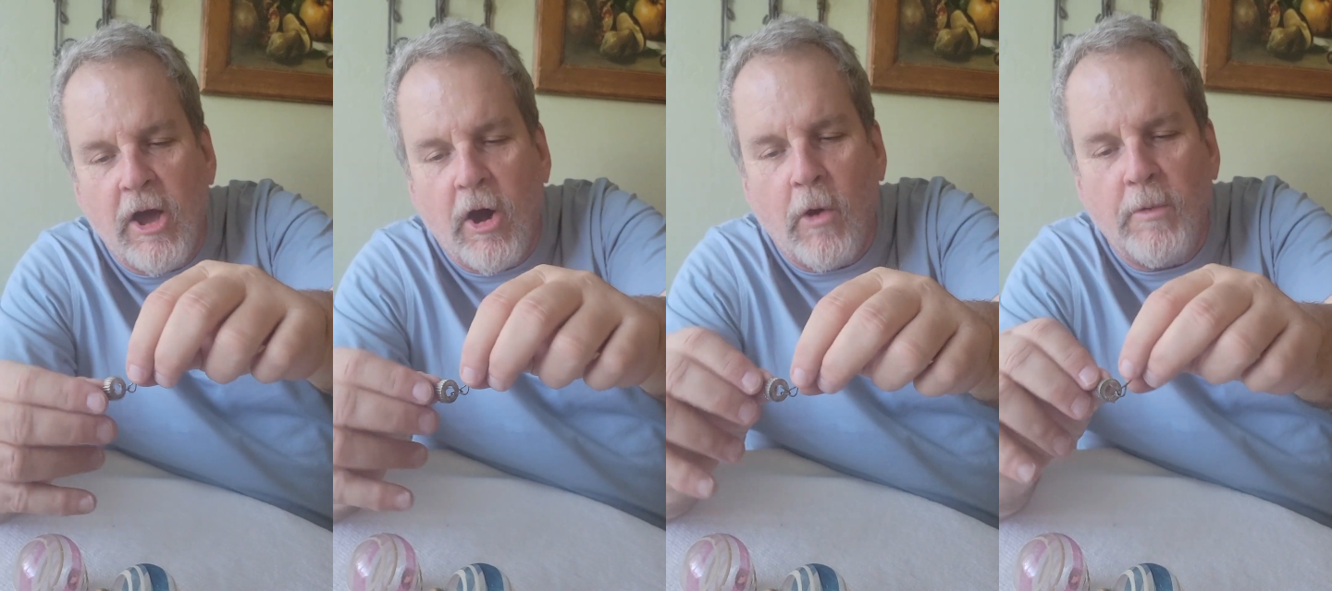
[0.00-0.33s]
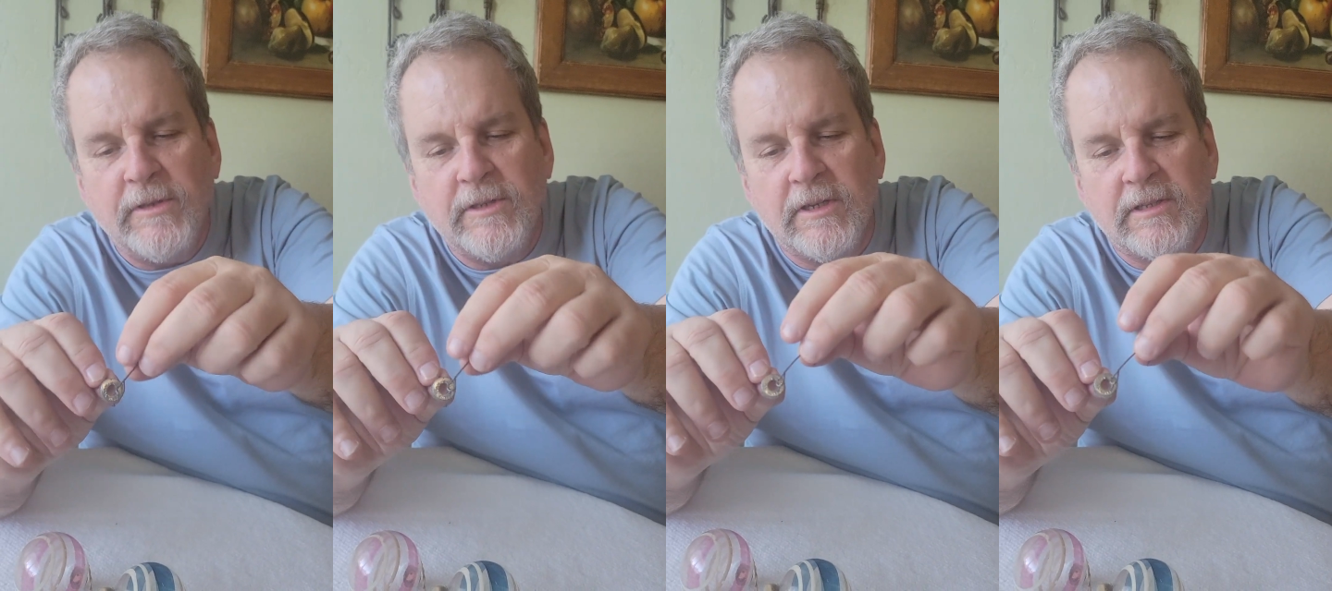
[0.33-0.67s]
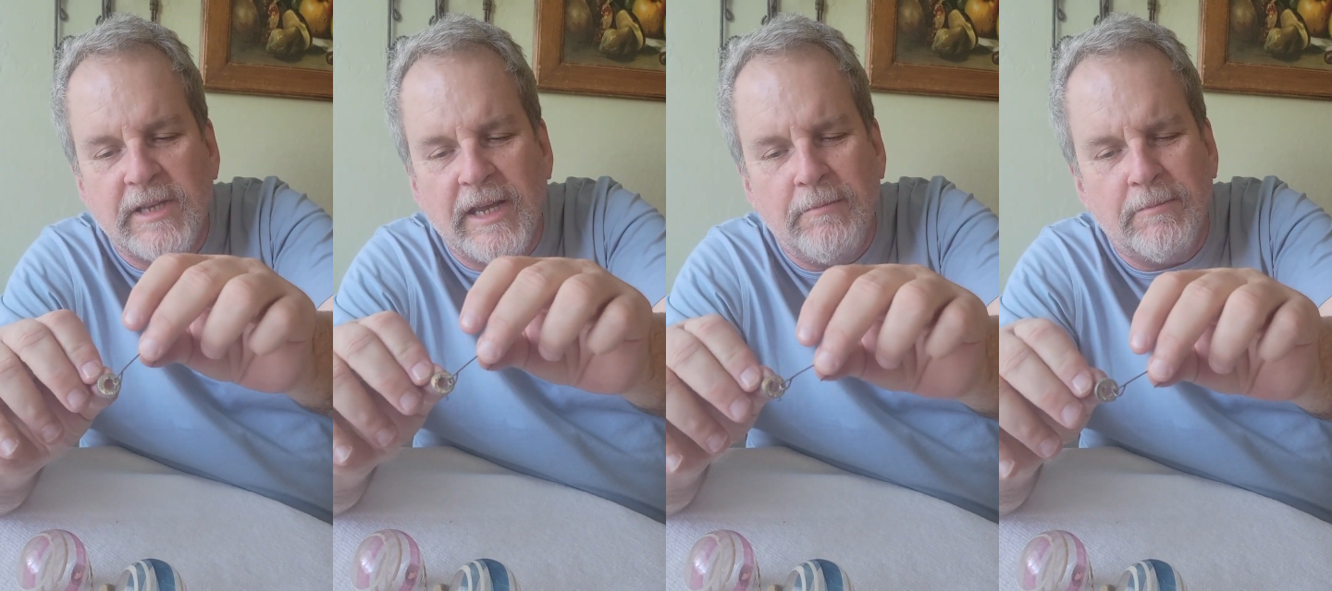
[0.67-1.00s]
Always going to
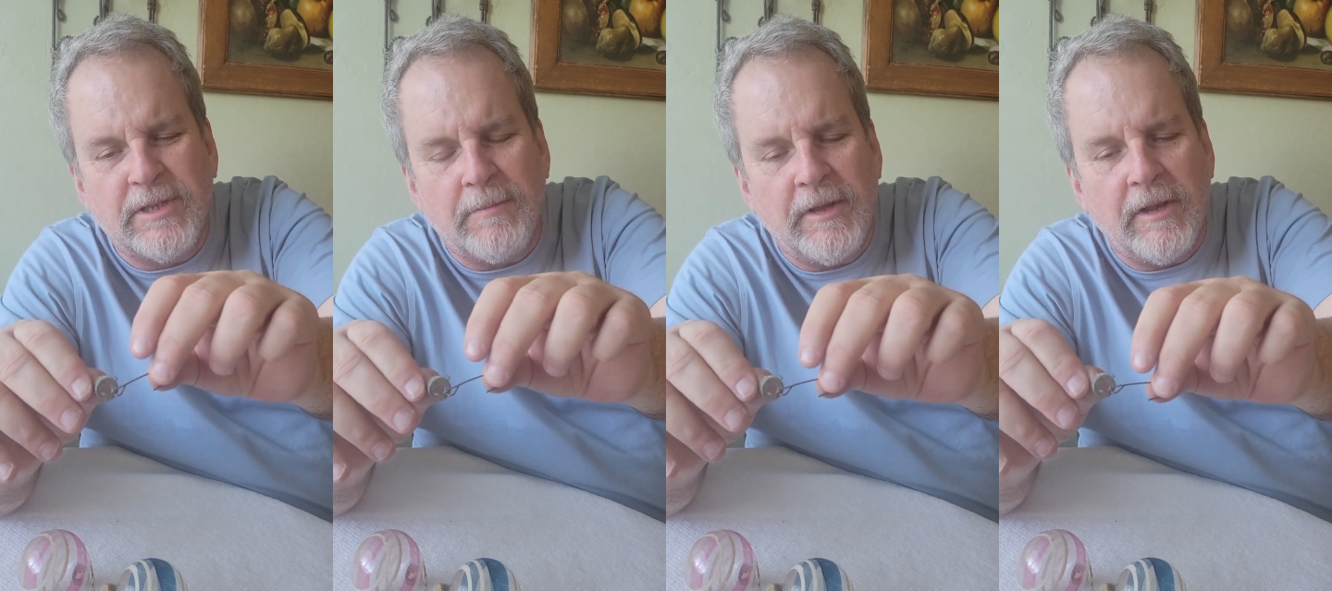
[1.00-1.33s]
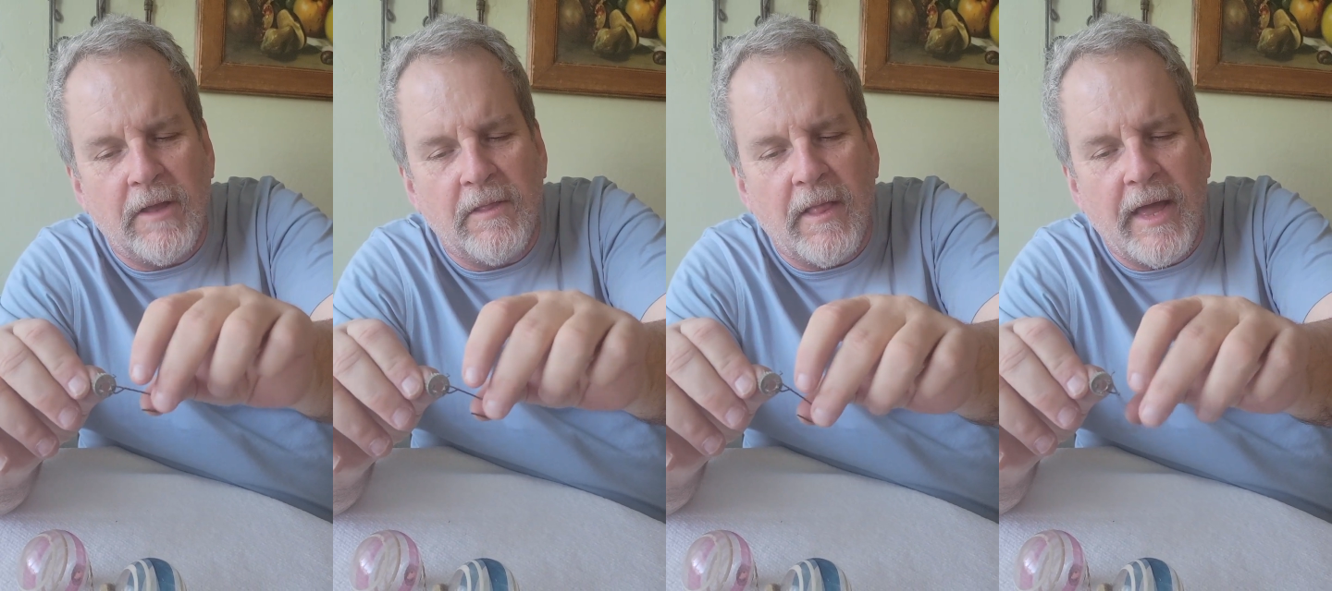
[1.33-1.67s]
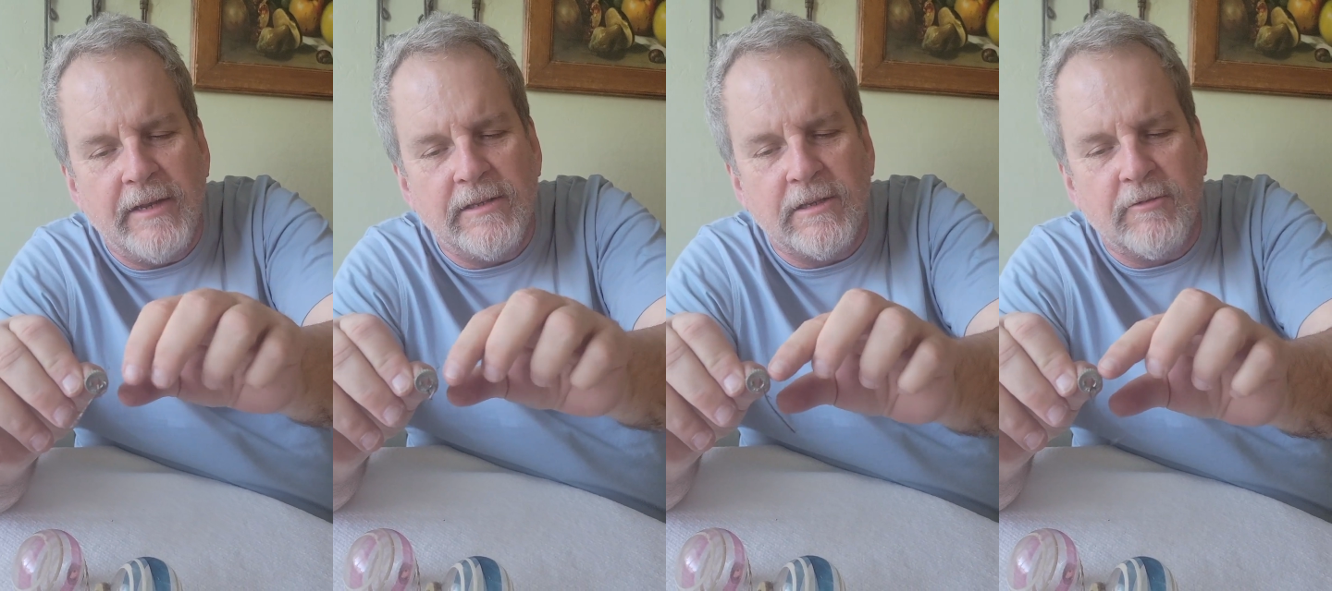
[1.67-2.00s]
say something along the
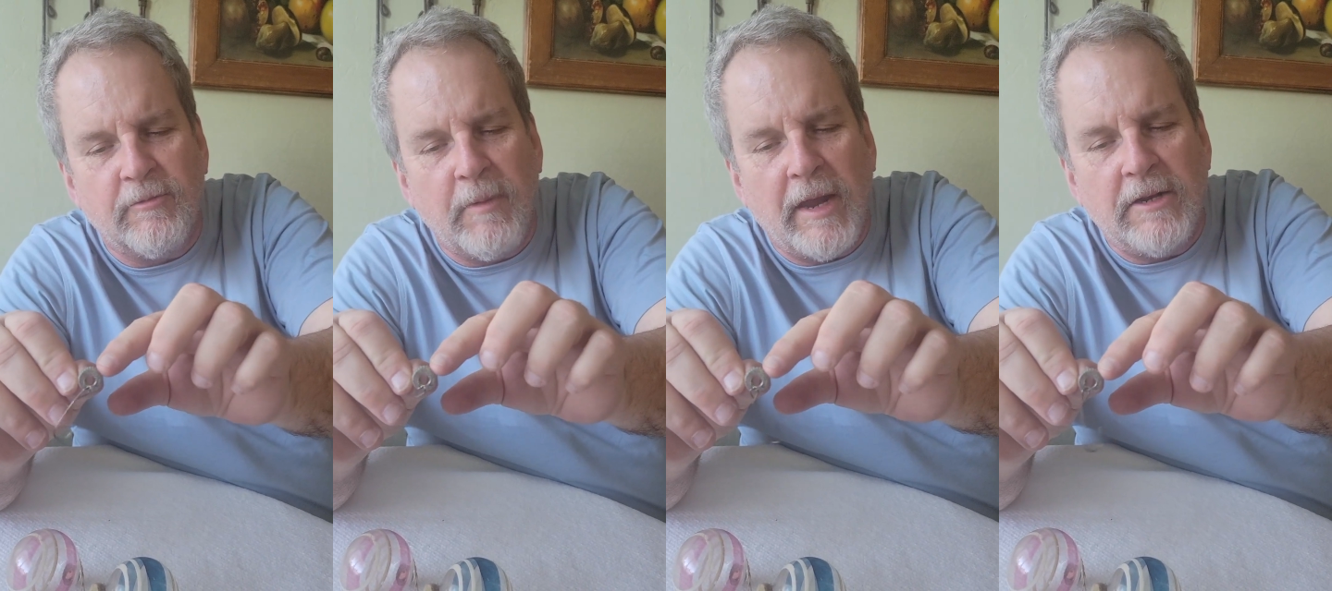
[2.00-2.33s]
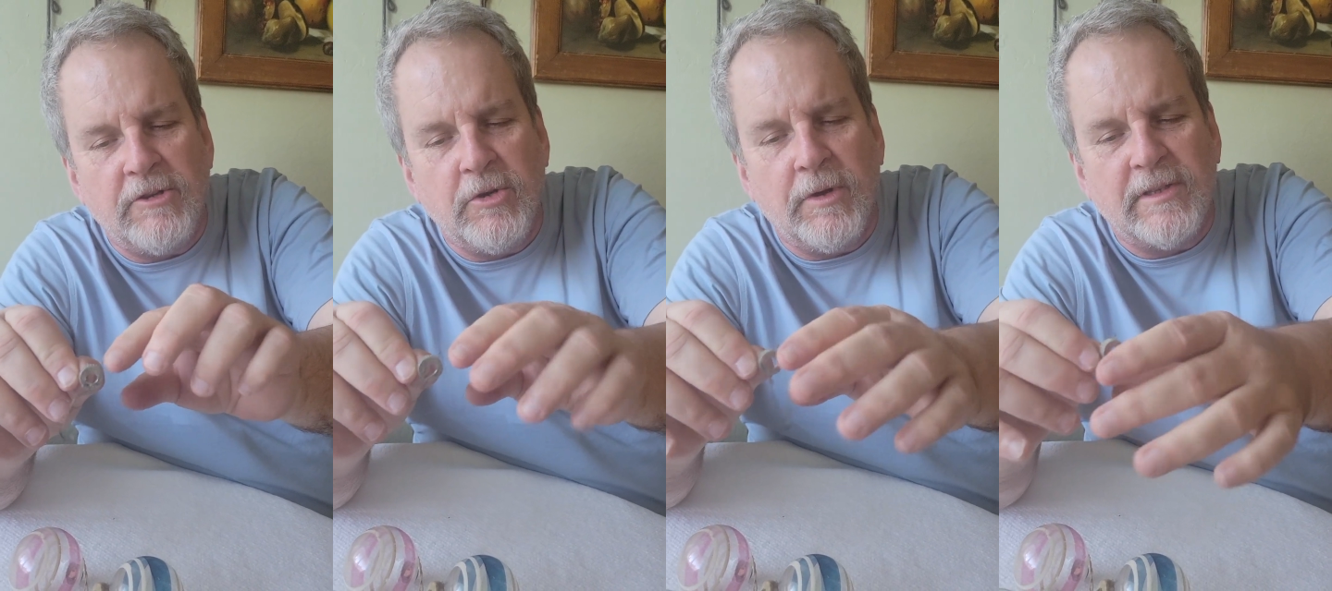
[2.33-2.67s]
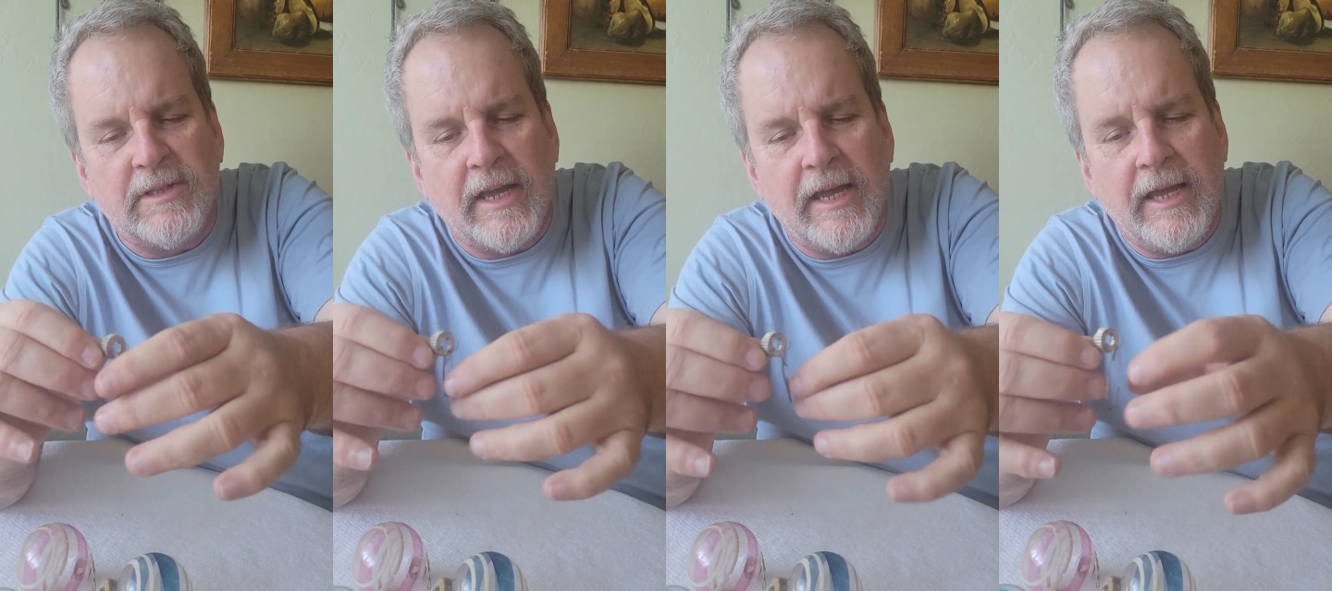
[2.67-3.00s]
lines of made in
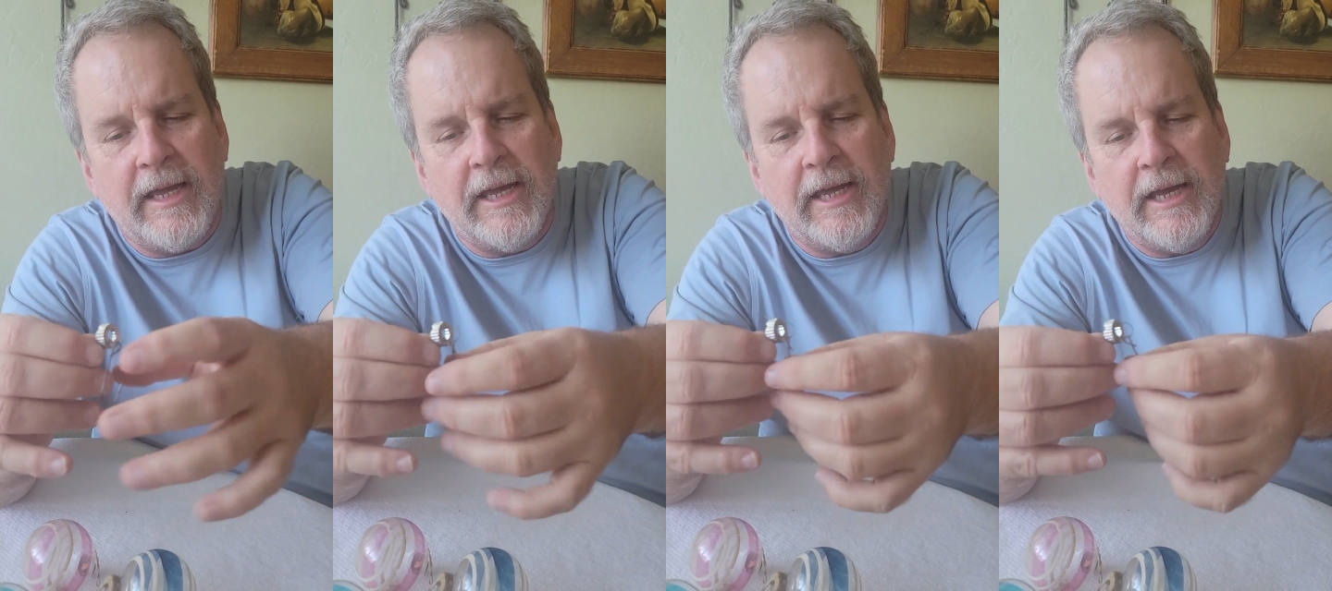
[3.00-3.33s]
USA.